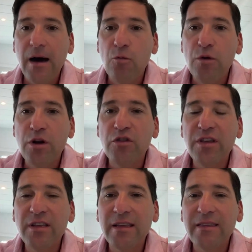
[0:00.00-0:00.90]
We don't
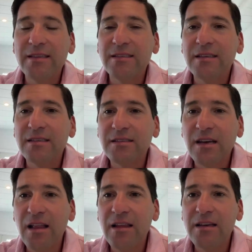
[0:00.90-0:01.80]
think that this
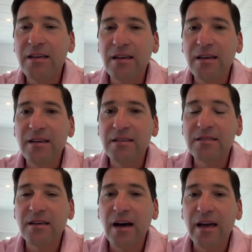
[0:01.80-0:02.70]
necessarily
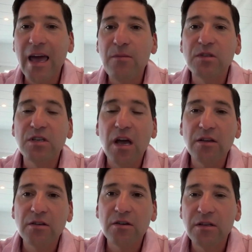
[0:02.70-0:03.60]
is a game
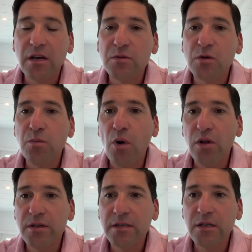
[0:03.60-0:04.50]
changer in terms of
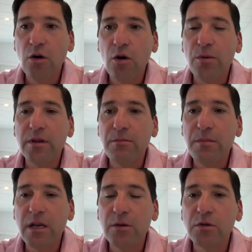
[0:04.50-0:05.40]
policy over the
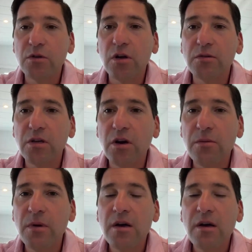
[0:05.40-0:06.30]
medium to long
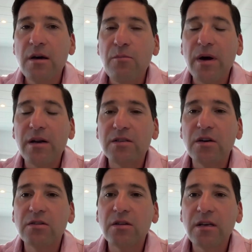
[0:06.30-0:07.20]
term, but it
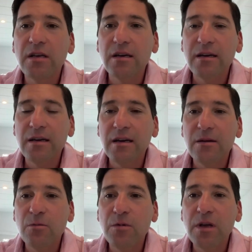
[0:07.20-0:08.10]
certainly
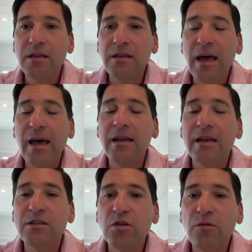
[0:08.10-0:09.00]

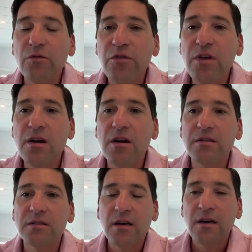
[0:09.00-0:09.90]
reignited some fears